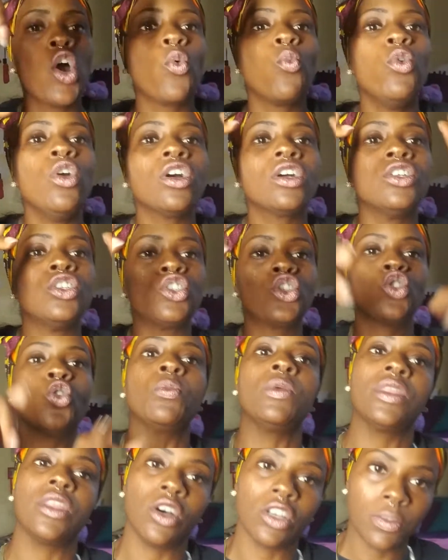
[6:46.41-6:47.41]
we're
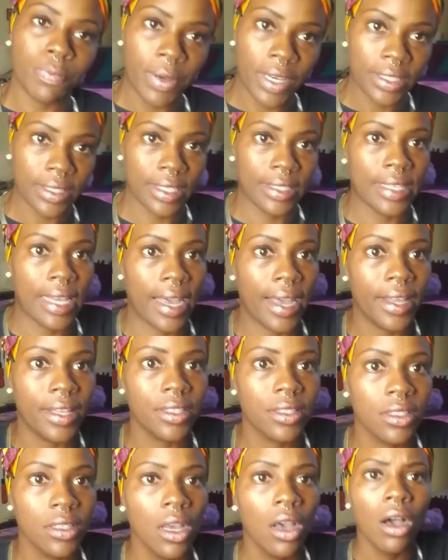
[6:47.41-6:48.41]
consuming those pesticides.